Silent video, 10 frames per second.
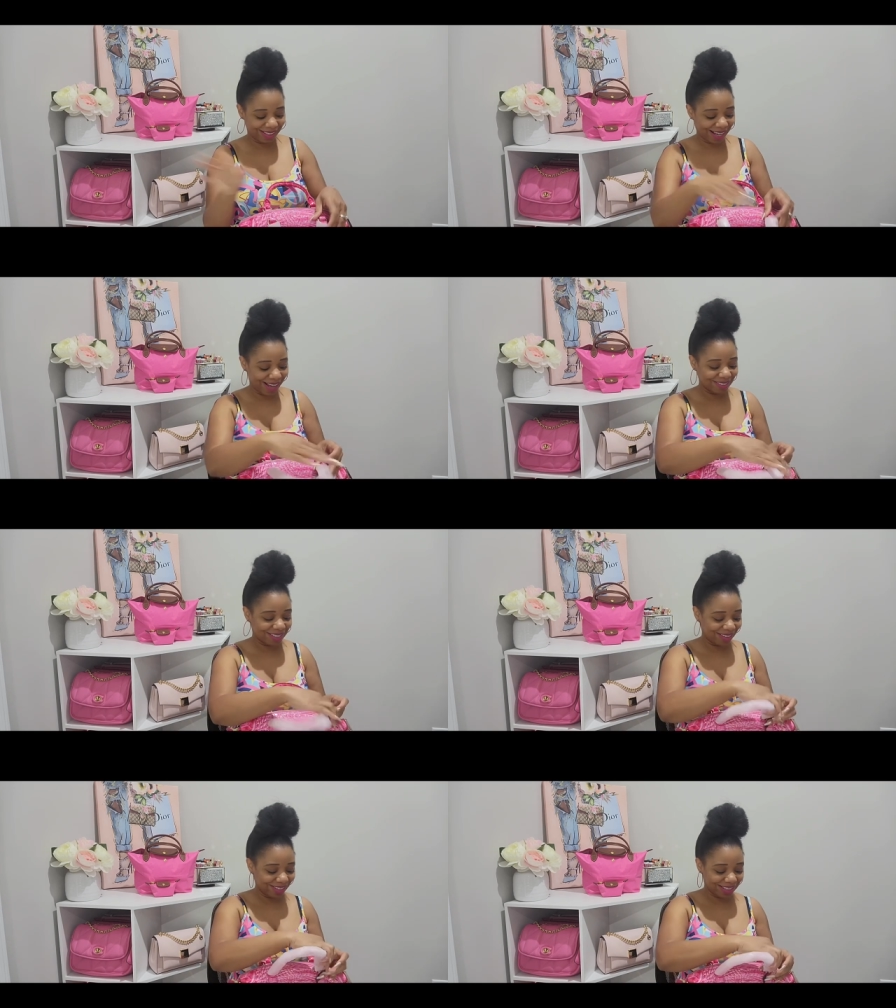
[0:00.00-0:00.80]
I'm
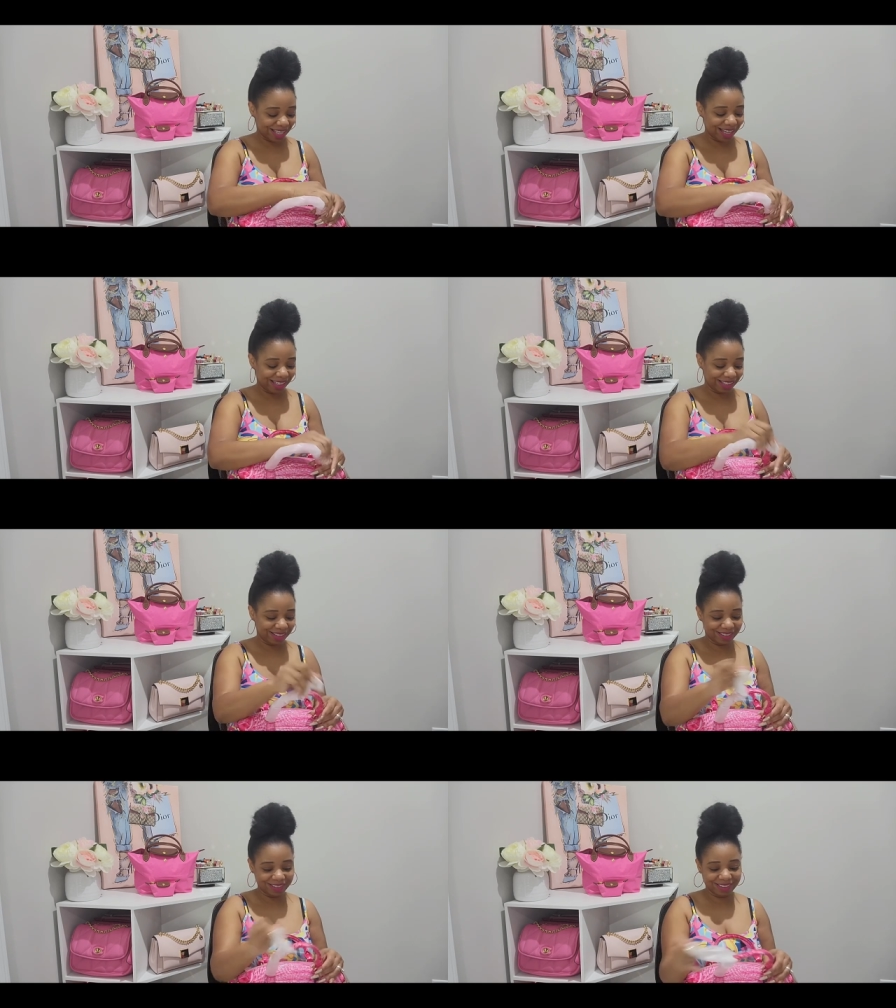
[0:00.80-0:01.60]
so excited.
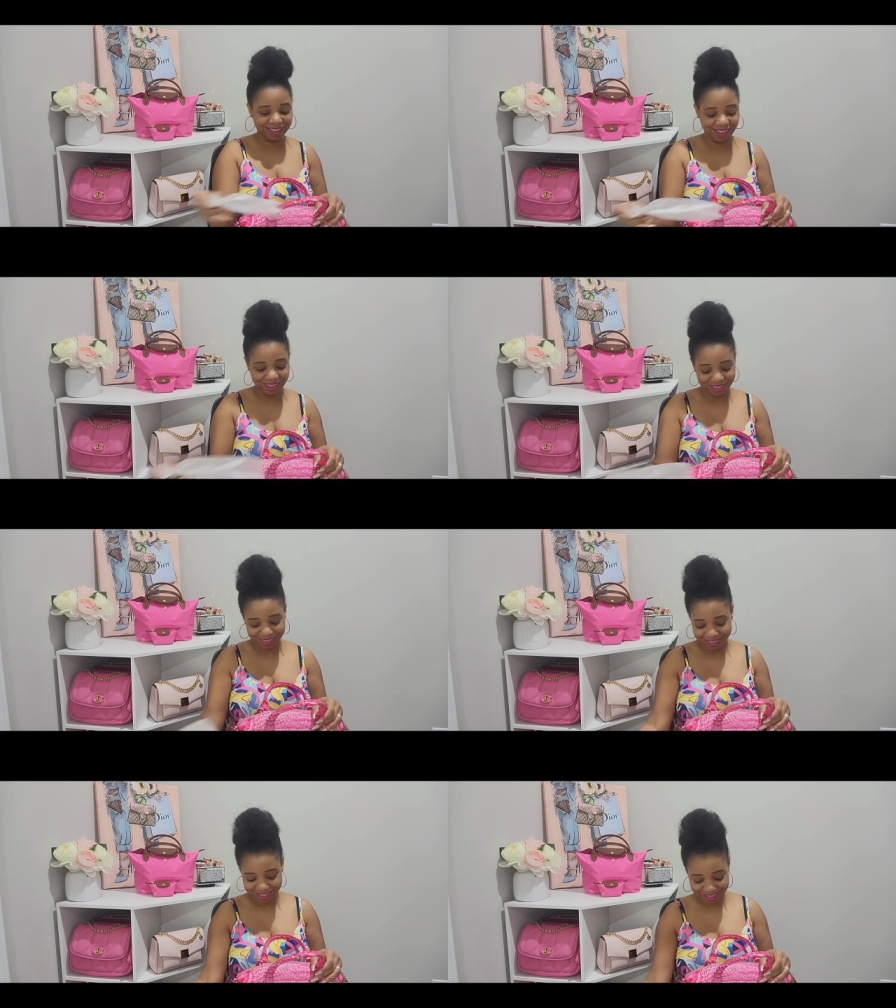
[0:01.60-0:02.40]

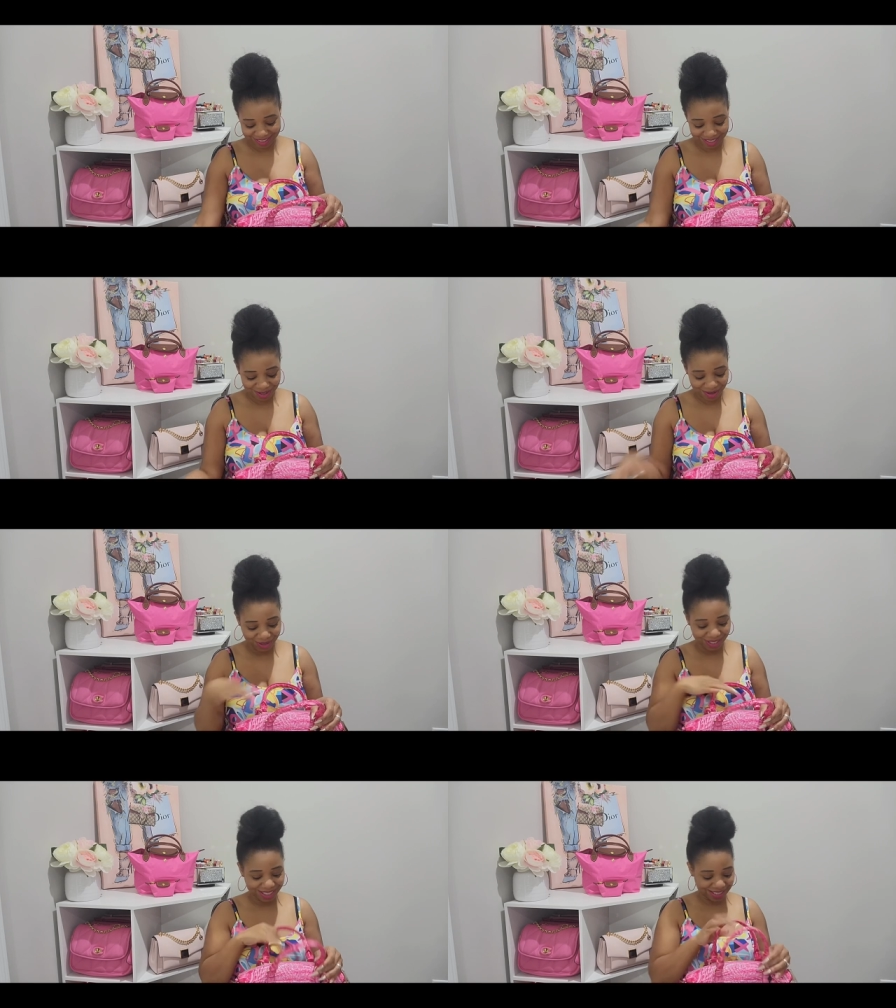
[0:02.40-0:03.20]
Y'all, this is so
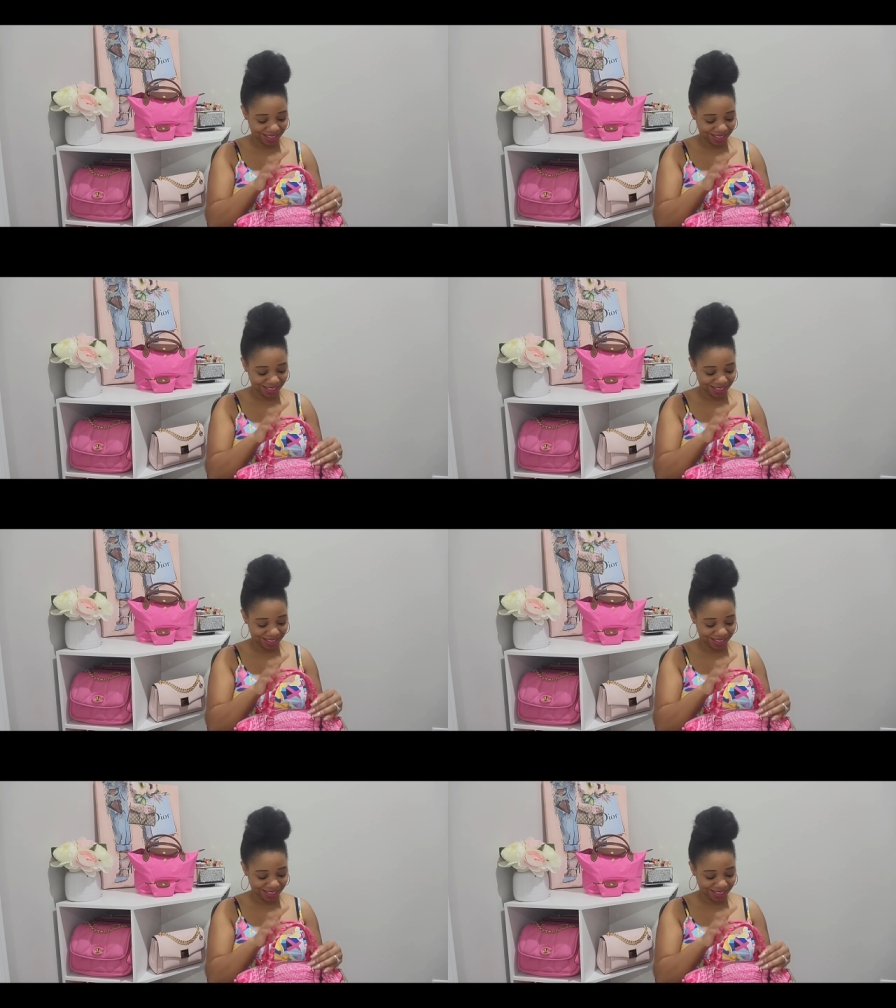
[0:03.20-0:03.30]
gorgeous.